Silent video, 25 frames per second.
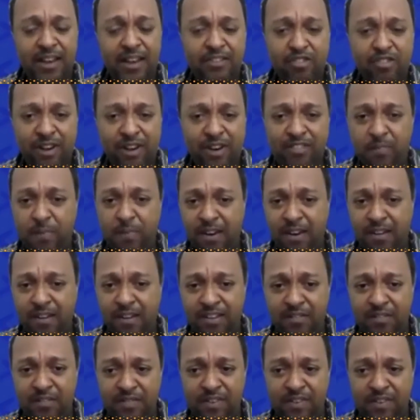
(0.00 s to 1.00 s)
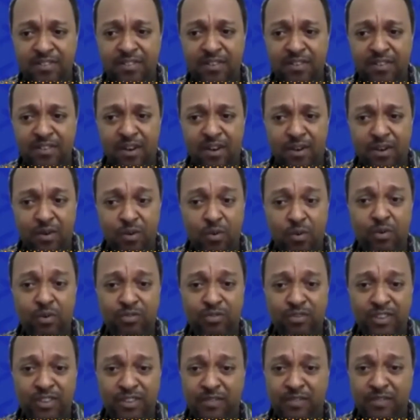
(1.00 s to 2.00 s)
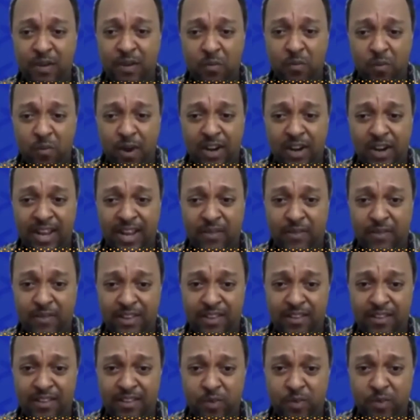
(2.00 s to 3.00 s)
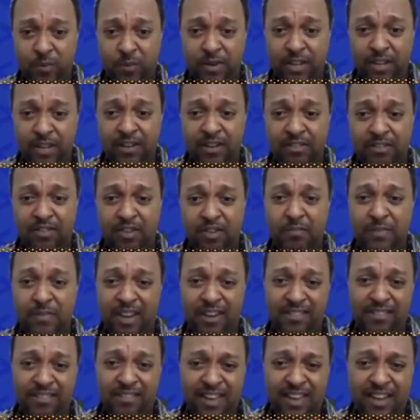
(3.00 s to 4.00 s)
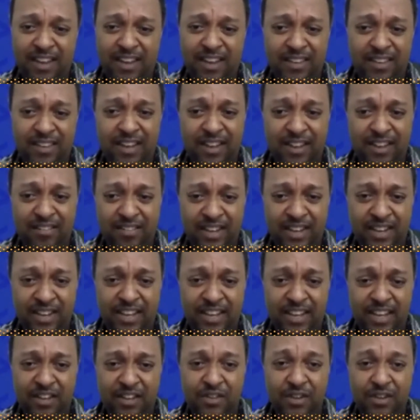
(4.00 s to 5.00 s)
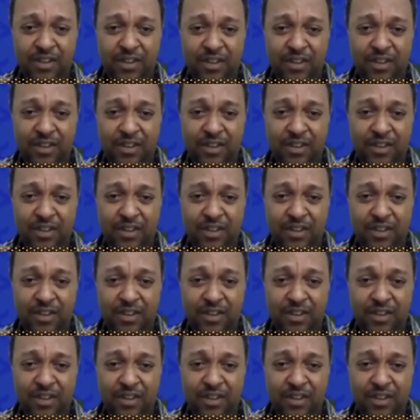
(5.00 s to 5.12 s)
transparency first on who's receiving what and whether it's properly consumed. And second thing is leakage.